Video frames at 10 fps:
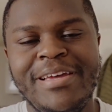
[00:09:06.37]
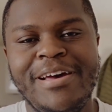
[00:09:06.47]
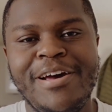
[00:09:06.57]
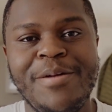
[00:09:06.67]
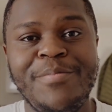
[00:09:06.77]

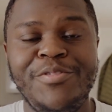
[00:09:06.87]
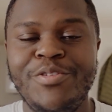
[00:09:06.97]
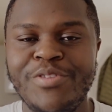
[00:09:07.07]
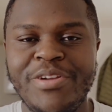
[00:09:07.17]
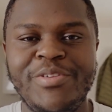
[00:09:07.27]
If you
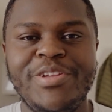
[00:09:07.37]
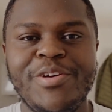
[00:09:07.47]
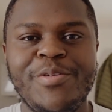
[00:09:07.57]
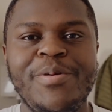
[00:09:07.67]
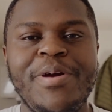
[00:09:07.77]
enjoyed the
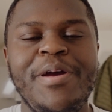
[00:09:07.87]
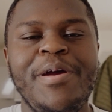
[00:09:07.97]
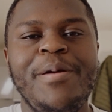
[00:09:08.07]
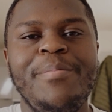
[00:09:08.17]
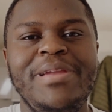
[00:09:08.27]
video,
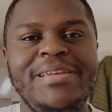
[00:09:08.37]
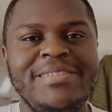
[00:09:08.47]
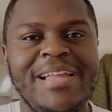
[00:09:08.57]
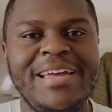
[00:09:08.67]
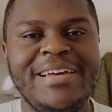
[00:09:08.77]
please
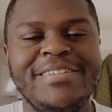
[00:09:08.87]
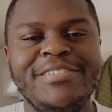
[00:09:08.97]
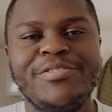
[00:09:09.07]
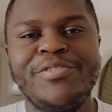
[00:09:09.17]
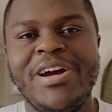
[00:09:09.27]
like,
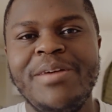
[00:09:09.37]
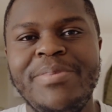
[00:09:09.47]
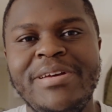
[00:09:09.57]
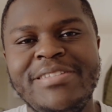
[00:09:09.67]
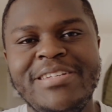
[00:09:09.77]
subscribe.
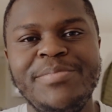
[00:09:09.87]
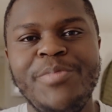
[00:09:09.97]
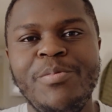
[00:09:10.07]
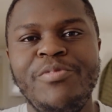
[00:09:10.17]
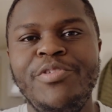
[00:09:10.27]
It takes a
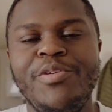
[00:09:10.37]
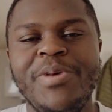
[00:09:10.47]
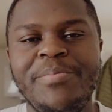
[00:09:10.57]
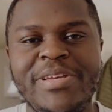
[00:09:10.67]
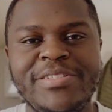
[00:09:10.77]
moment for you, but
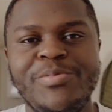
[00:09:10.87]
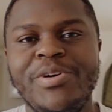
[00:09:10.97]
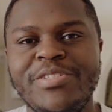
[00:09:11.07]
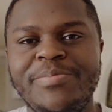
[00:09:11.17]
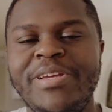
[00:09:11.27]
it means the
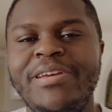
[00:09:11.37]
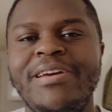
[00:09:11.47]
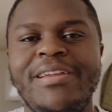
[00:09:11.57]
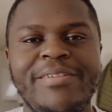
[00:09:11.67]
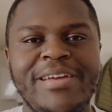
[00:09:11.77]
world to me.
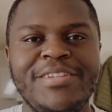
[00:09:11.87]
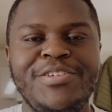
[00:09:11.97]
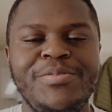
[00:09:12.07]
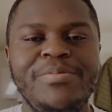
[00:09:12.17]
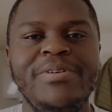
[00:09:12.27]
And I'll catch
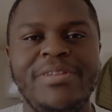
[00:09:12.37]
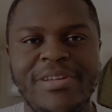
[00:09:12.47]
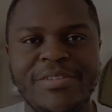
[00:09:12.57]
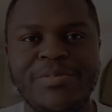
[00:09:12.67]
you in the next